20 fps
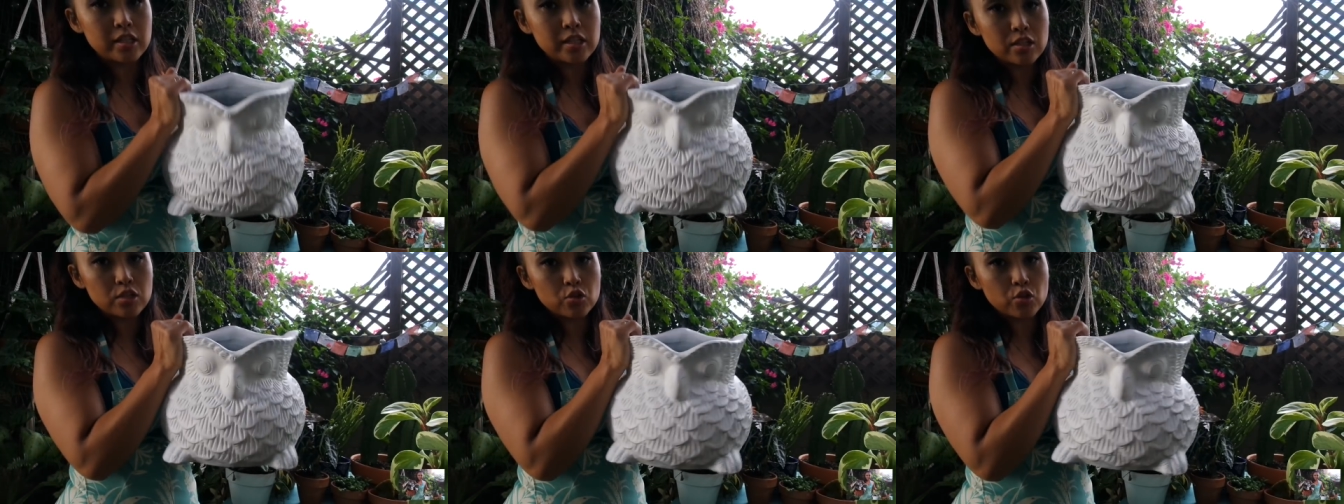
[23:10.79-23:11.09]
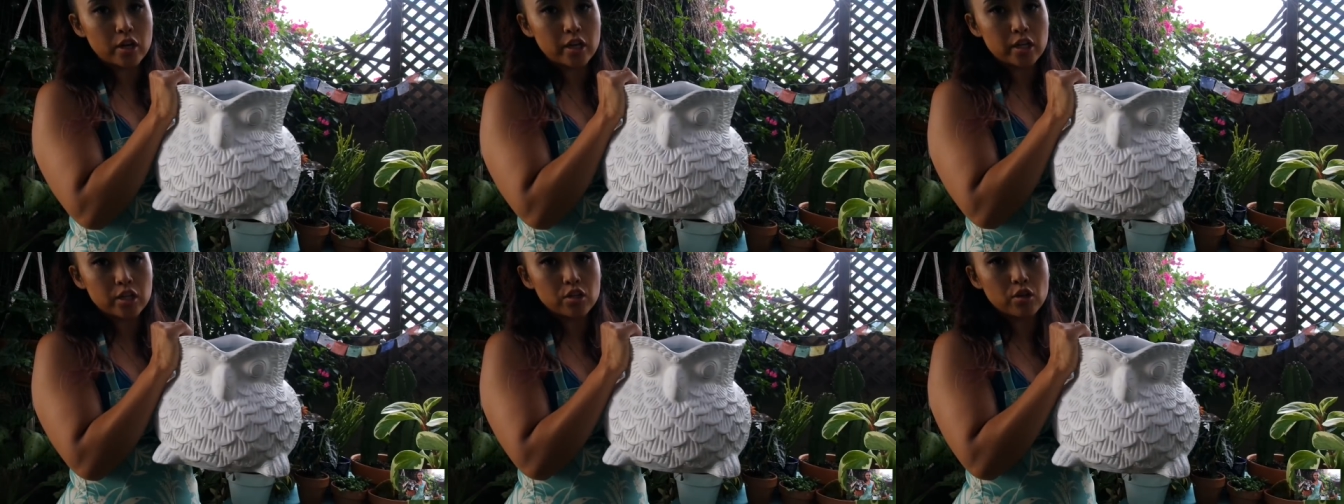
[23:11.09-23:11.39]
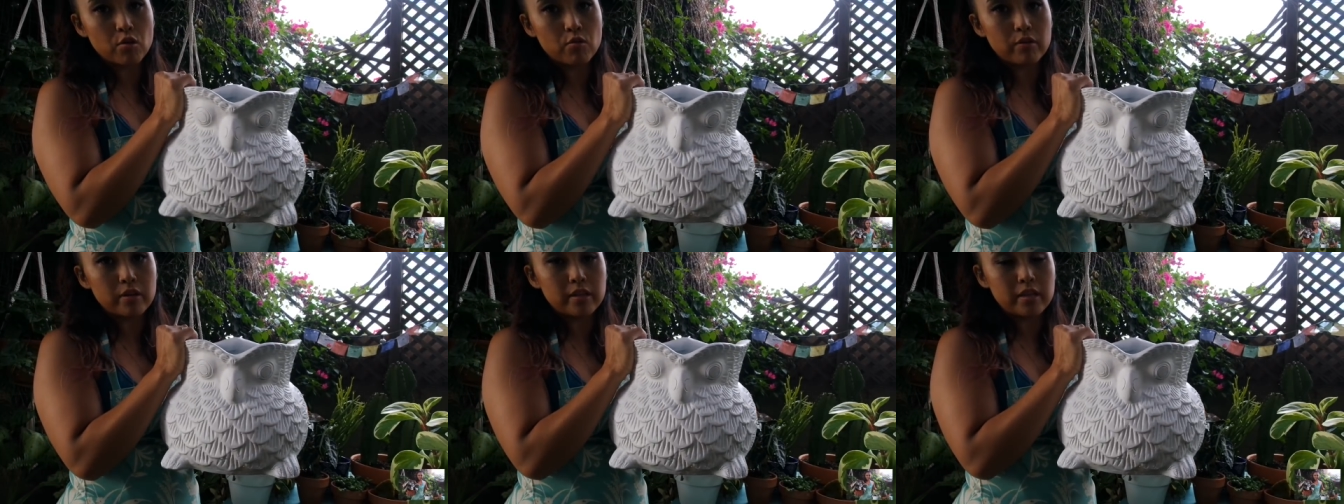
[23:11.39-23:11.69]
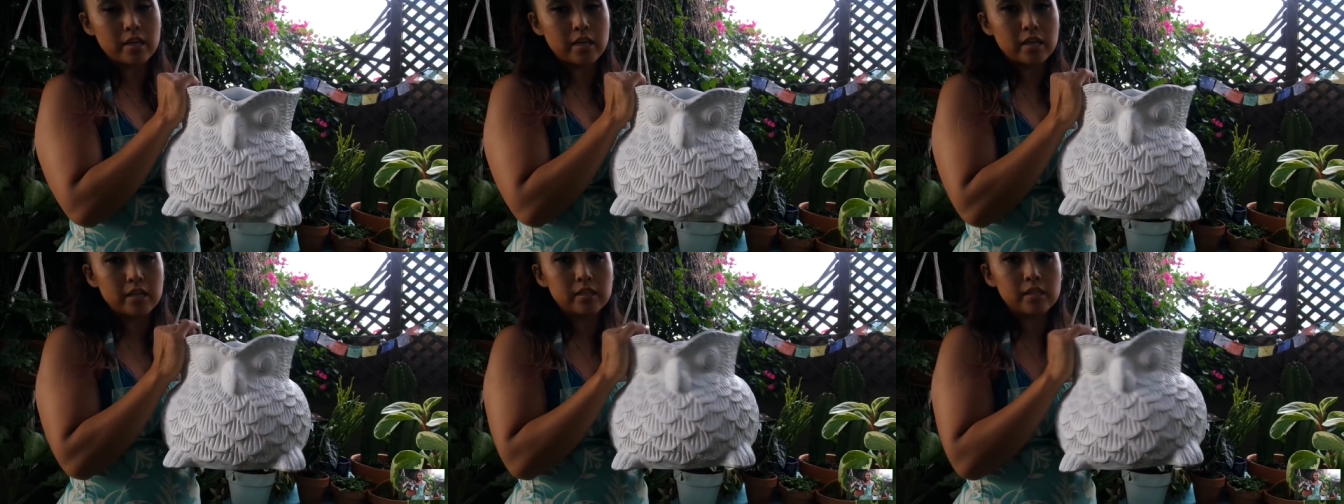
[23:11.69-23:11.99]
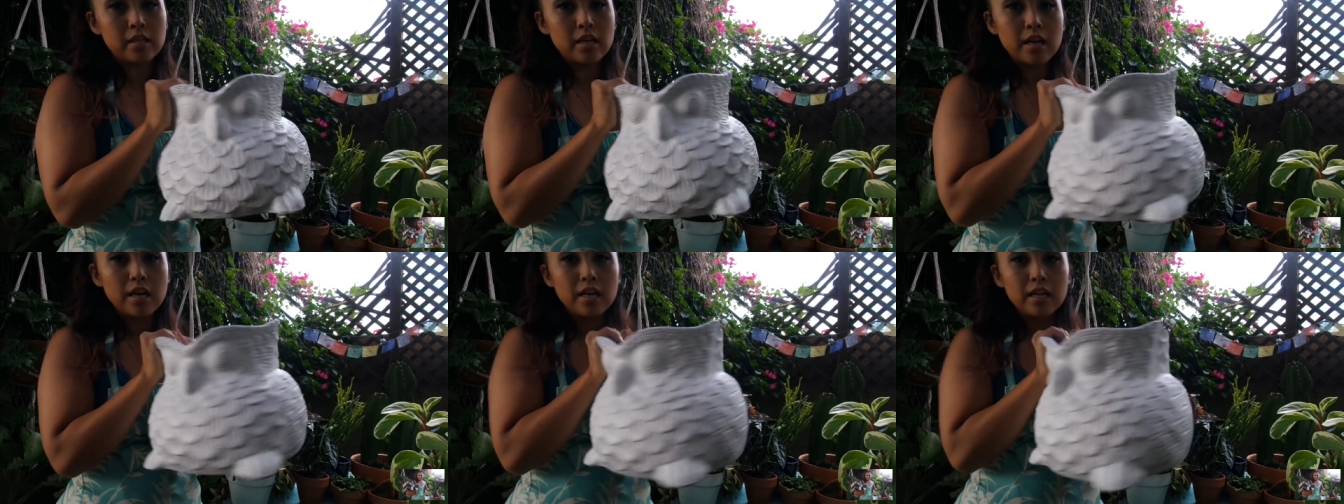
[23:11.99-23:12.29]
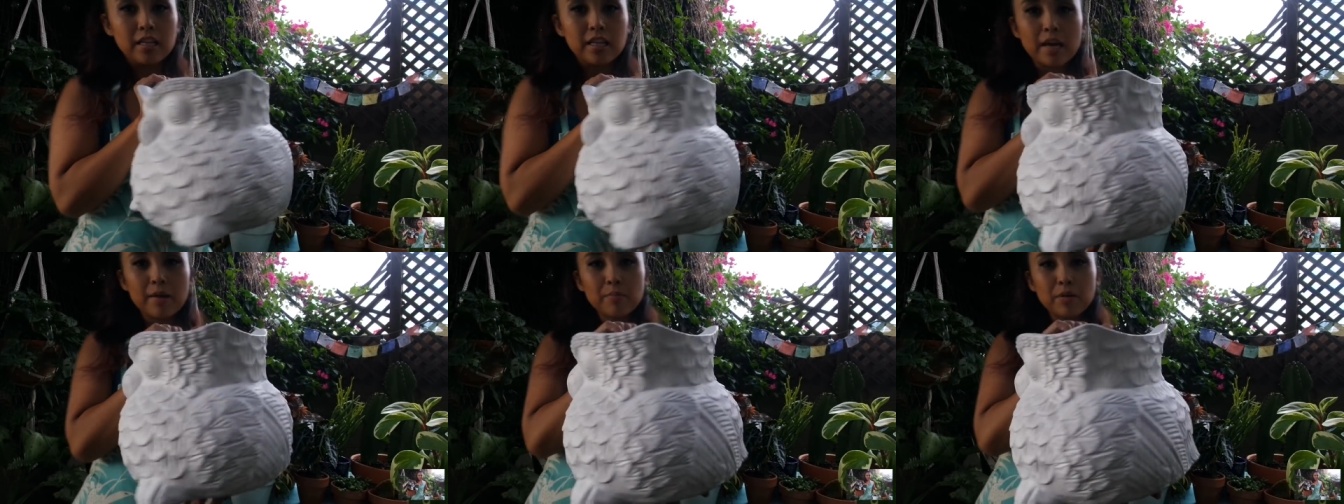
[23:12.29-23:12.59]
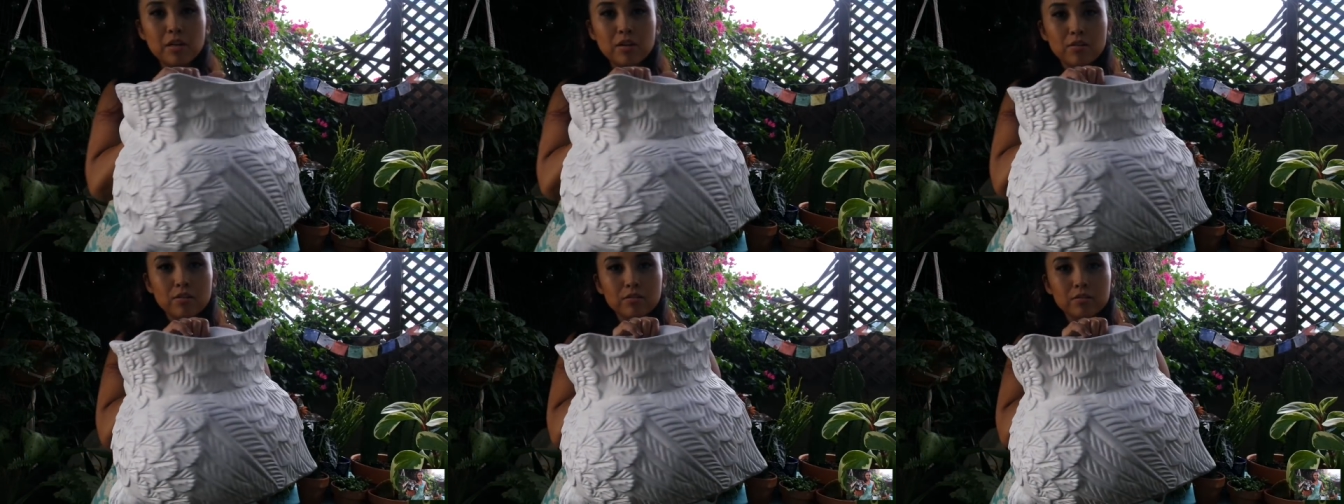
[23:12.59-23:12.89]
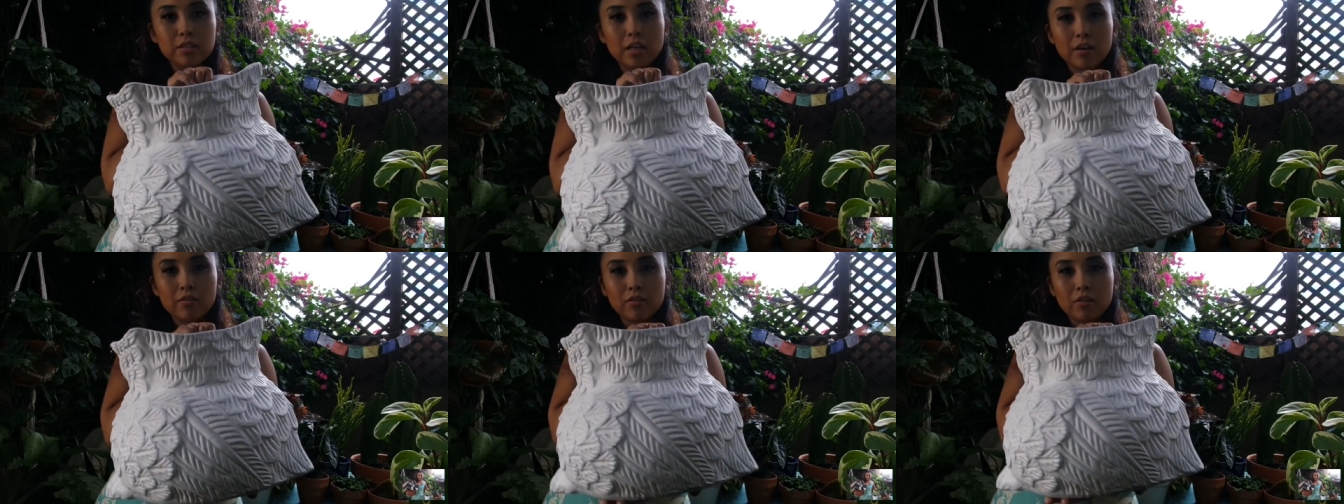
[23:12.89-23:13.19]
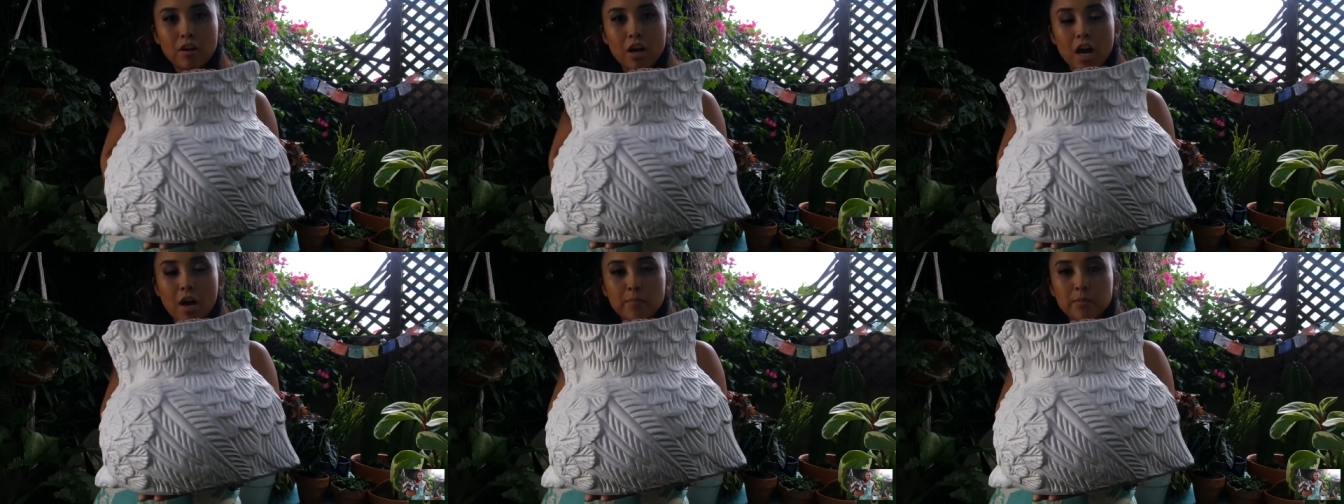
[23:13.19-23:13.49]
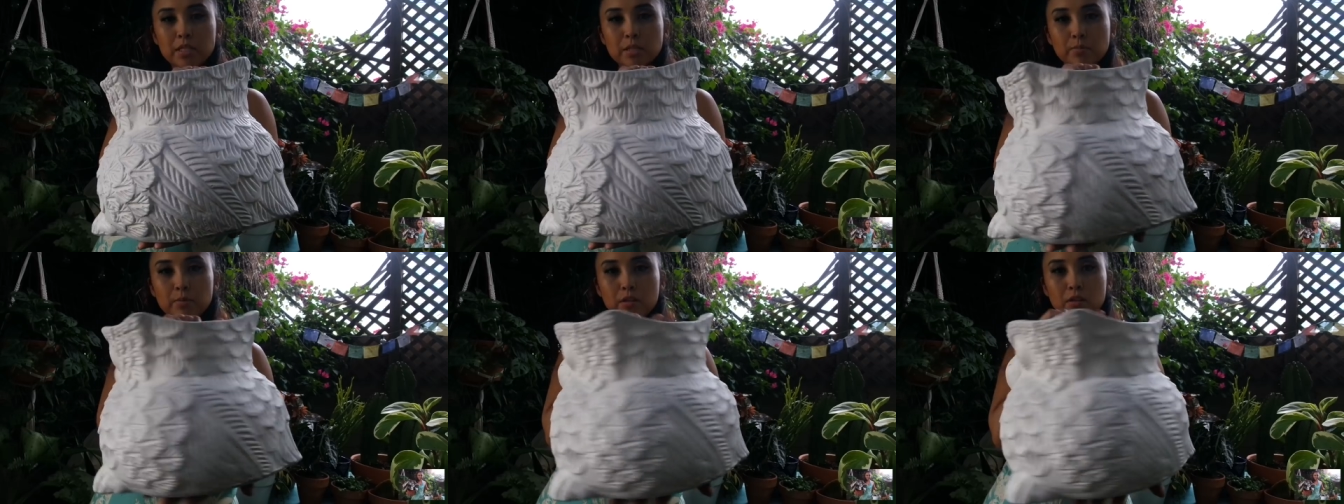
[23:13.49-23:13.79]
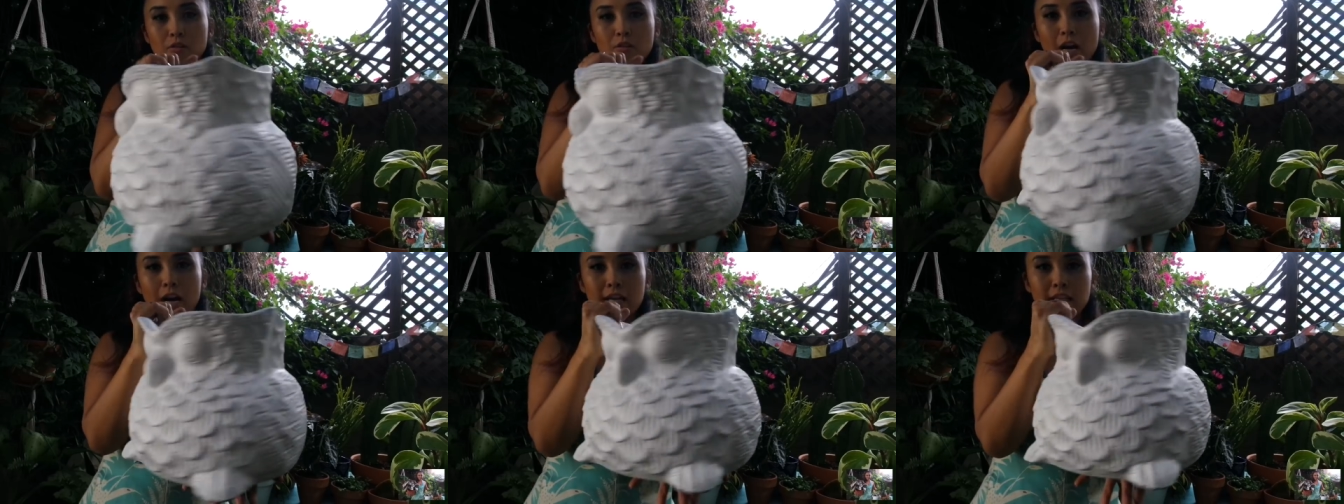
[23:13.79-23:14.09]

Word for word: is a drainage hole in this, let me know down in the comments below.